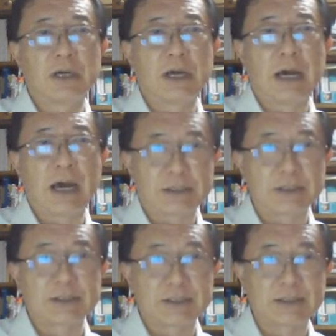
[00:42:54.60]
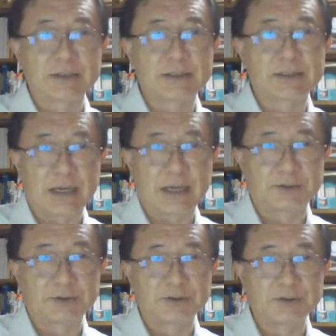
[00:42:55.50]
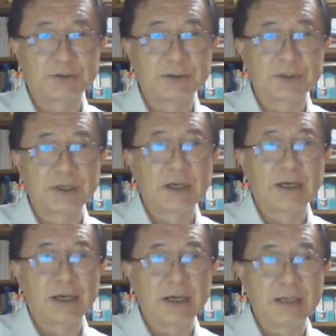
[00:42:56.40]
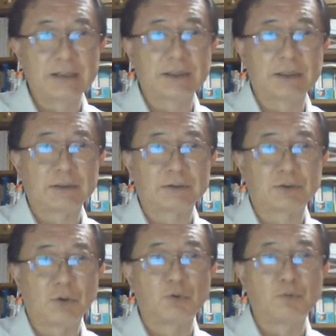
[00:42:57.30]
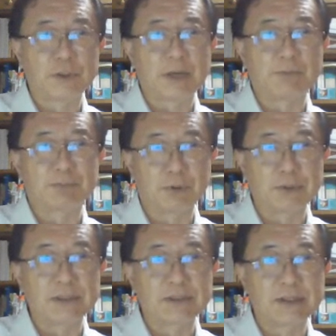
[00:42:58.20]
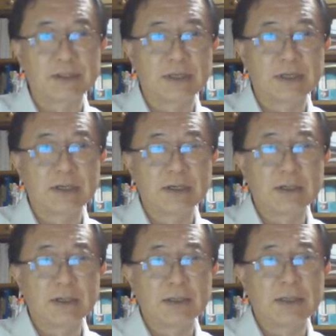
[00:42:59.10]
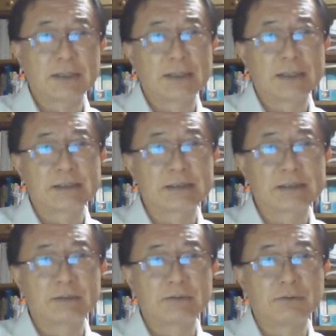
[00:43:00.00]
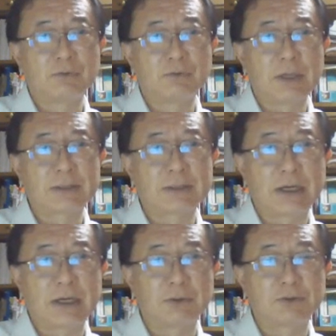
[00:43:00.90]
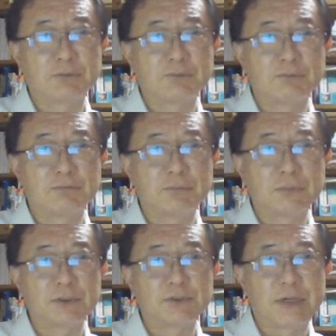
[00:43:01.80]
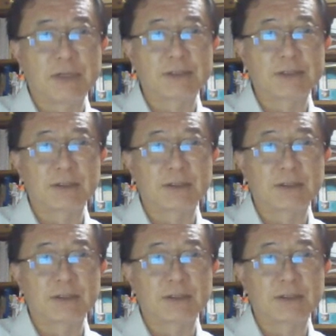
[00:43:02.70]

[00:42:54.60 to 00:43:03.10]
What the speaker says: actual sales site and talk with employees. That is one thing I want to stress